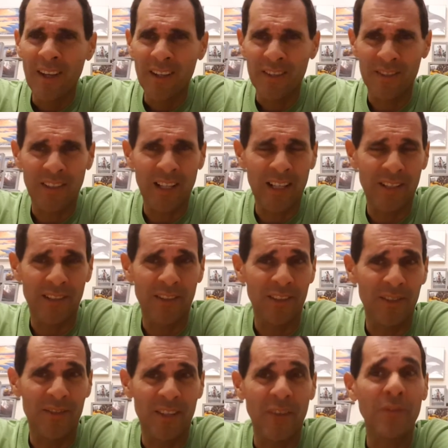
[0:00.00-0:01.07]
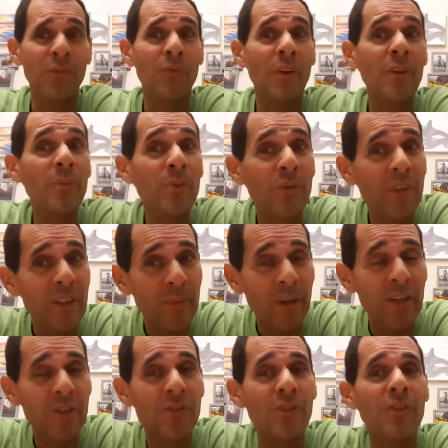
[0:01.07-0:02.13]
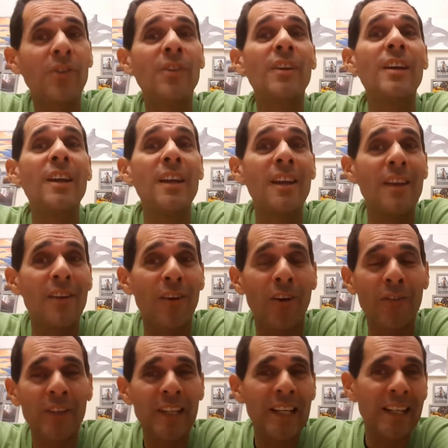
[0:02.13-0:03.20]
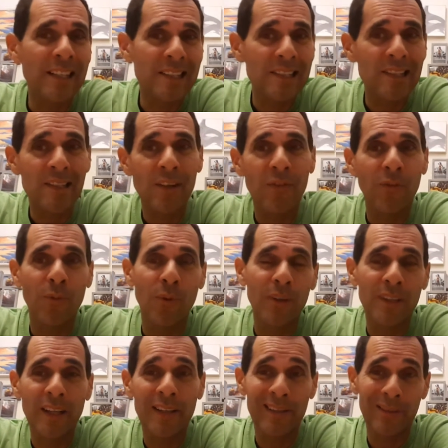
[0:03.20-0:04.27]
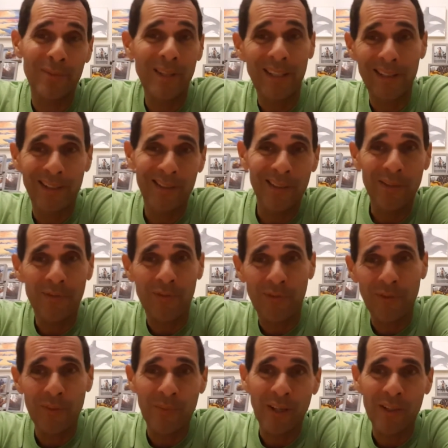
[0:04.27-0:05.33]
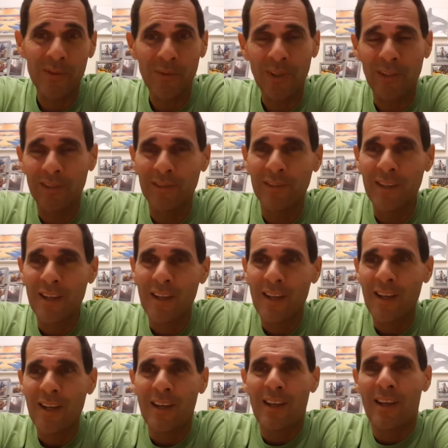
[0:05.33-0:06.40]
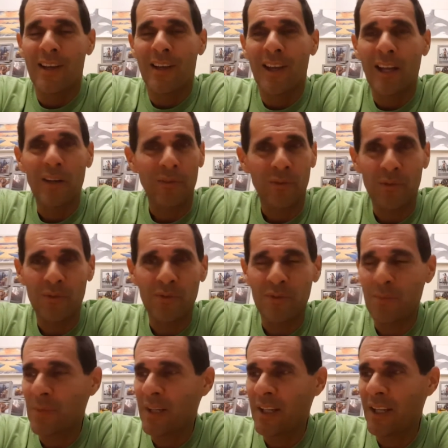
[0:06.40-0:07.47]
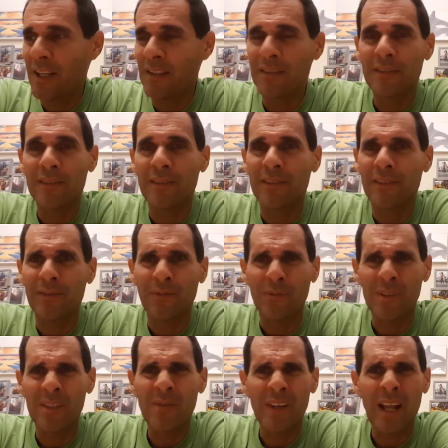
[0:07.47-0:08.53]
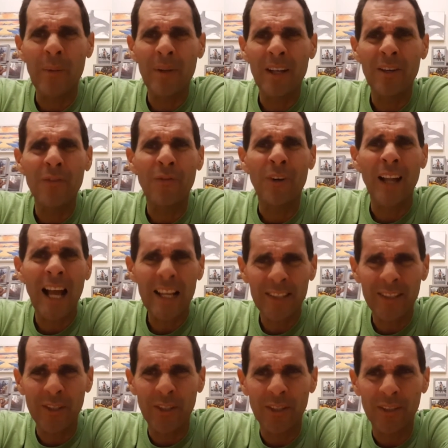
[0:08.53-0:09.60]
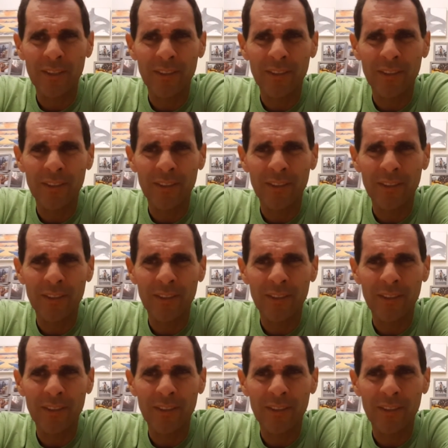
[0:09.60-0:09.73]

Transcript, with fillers: Because a lot of the theaters have to run the movie to make sure all the kinks and stuff are worked out, so we get to see it for free. Might as well. And of course, it was a big hit. Was even nominated for an Oscar.